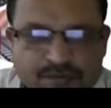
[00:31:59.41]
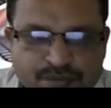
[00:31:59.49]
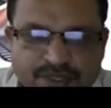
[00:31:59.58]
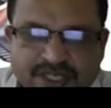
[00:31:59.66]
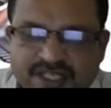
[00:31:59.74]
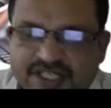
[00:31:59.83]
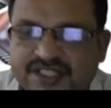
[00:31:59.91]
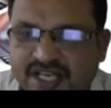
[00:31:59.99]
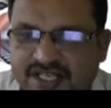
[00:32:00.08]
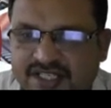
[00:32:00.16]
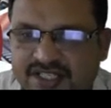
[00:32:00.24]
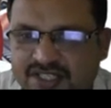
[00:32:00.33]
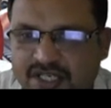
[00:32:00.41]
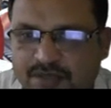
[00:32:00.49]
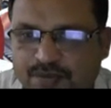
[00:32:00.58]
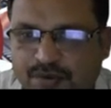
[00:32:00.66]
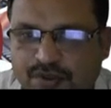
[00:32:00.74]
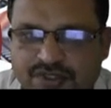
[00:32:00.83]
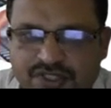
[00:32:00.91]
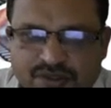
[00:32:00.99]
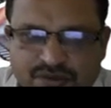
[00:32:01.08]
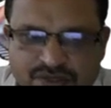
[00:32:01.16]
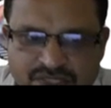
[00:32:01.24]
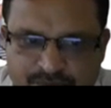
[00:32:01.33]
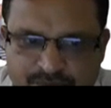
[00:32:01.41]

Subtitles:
PT is tangential force into this